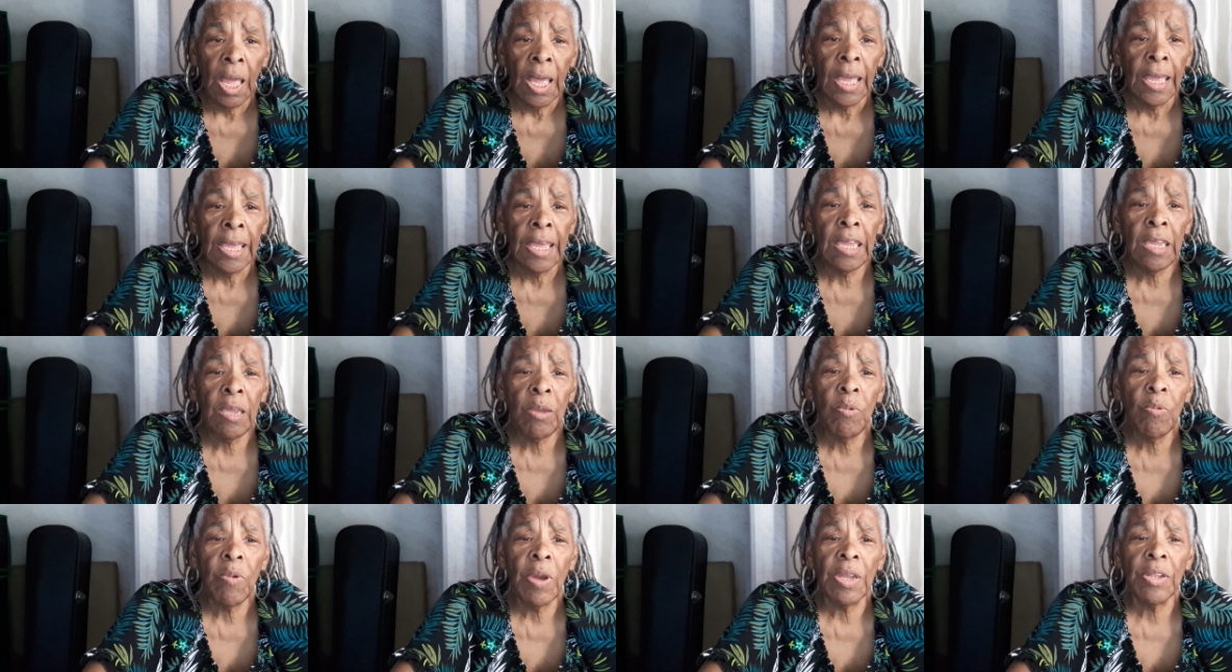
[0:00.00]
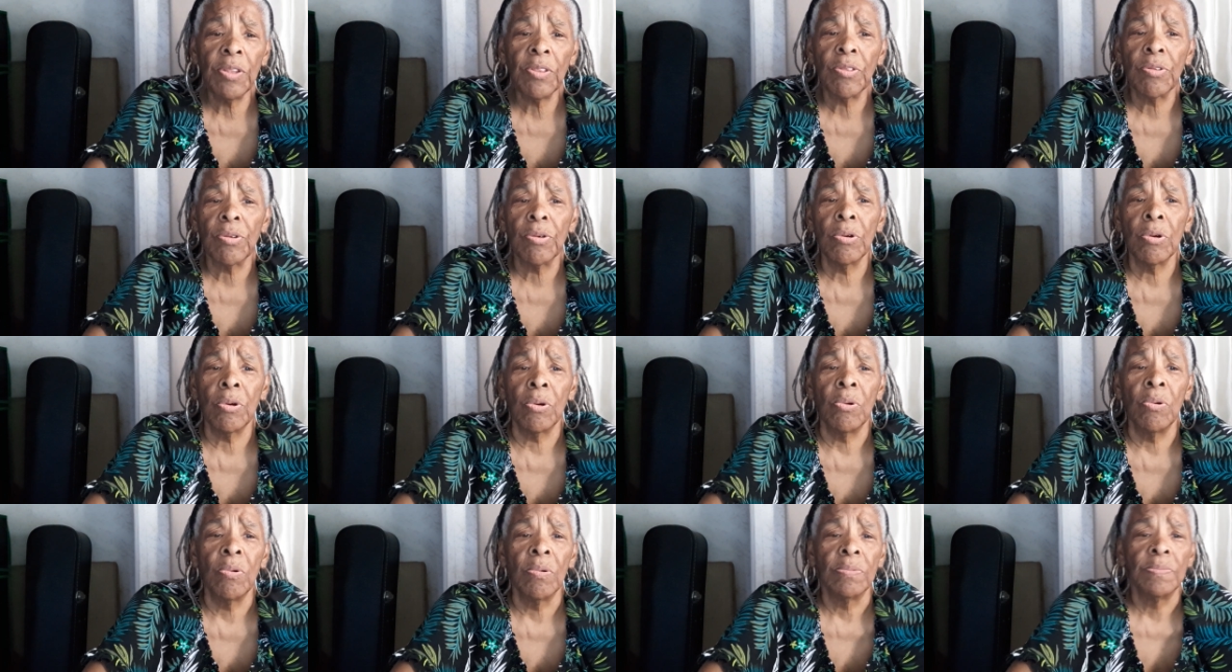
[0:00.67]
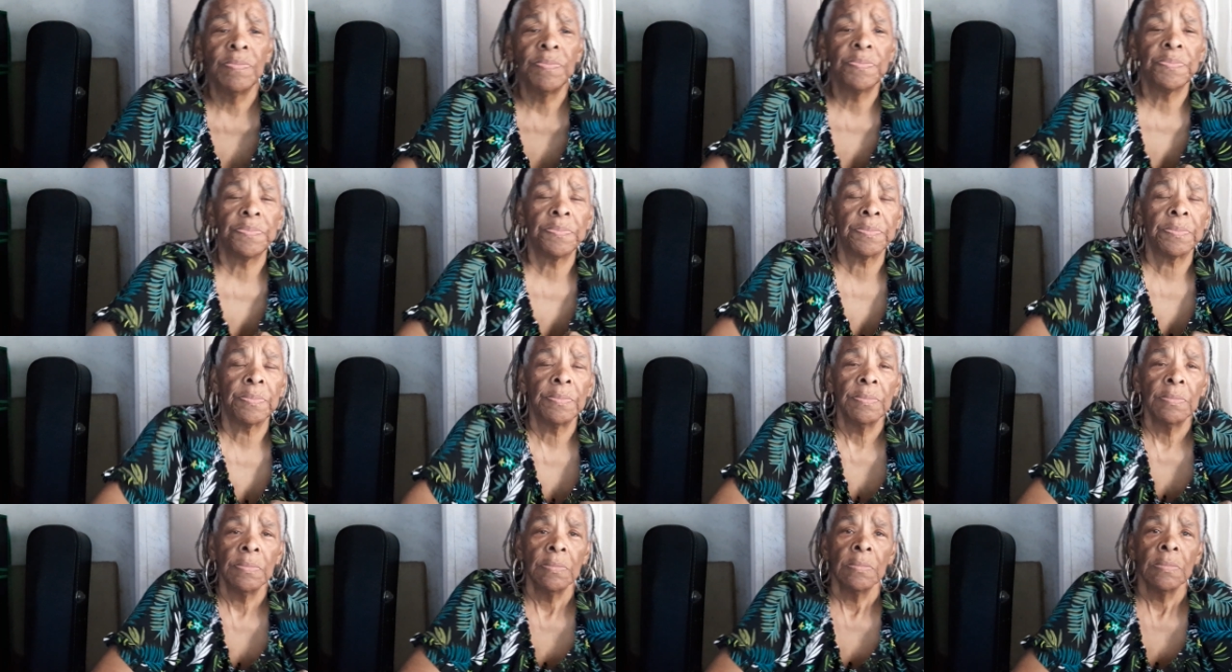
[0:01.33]
He went through
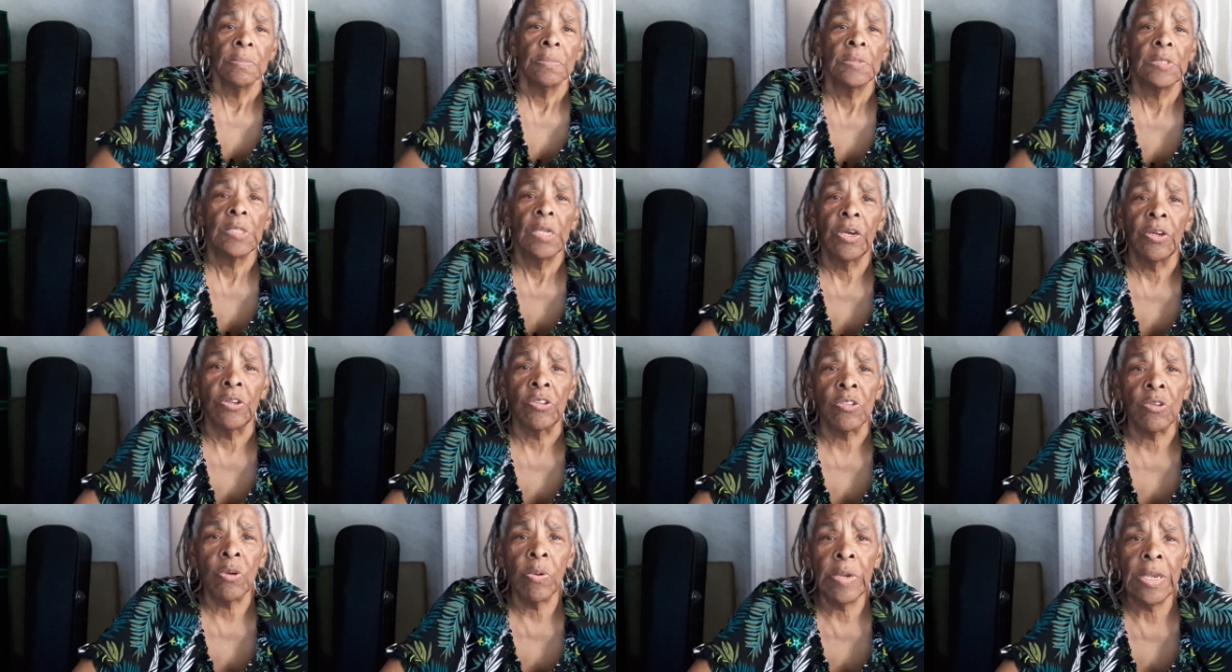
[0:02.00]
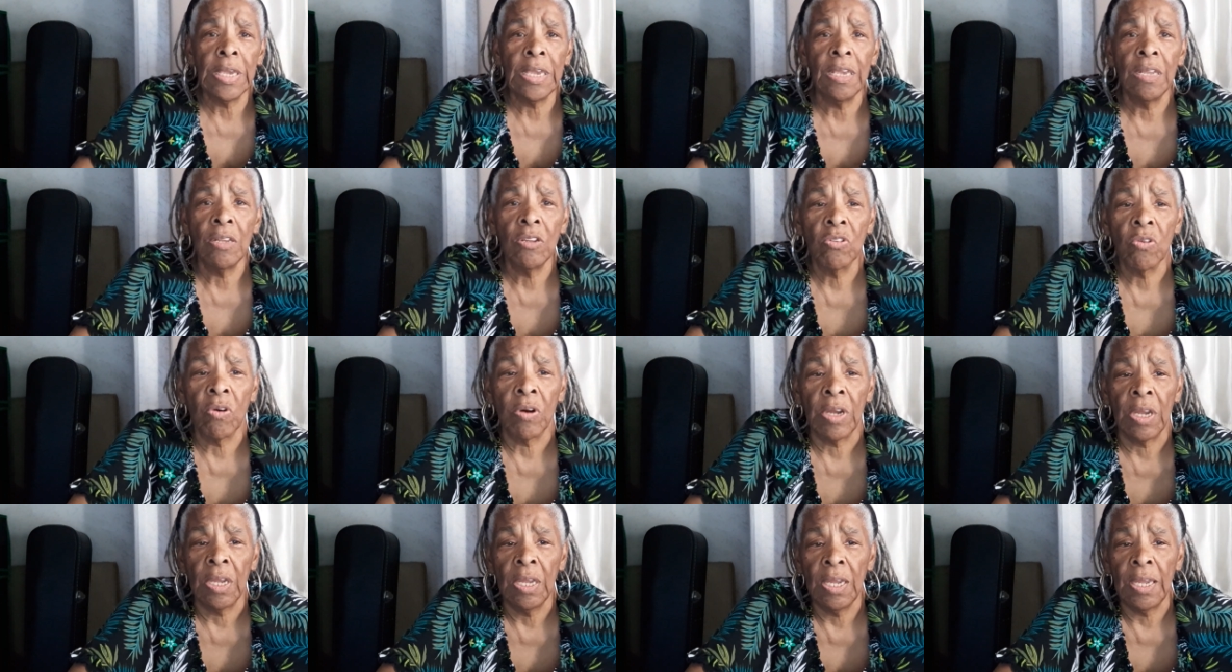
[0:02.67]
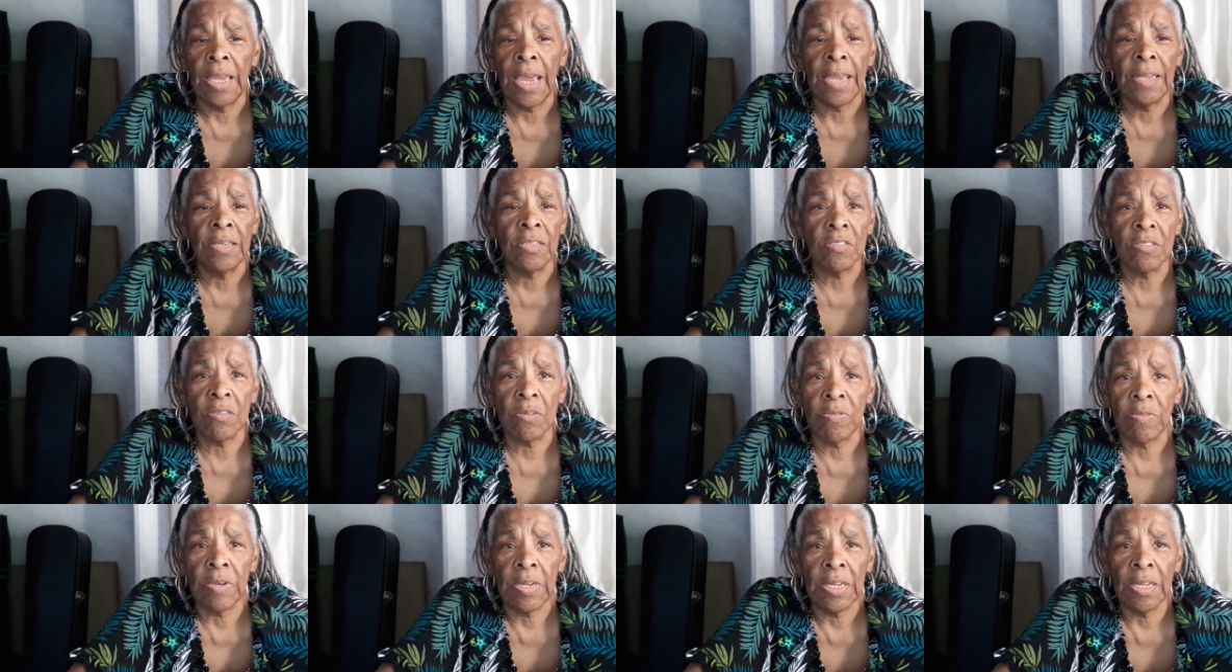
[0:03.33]
a squeaky toy. He hates
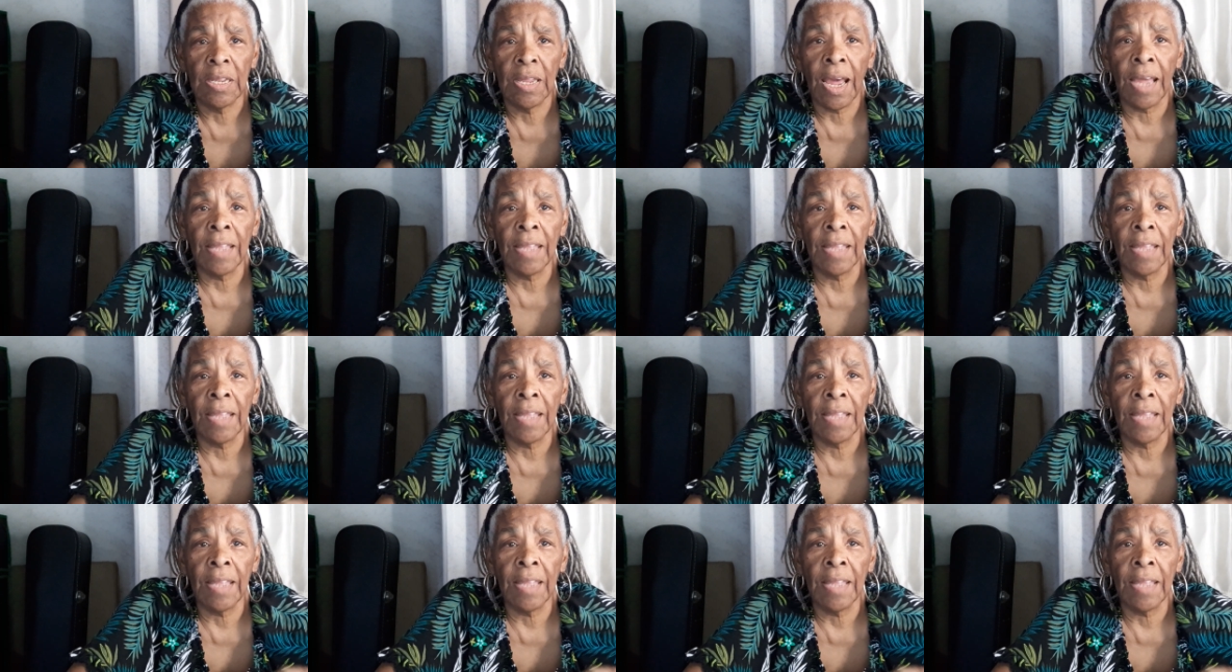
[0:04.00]
squeak.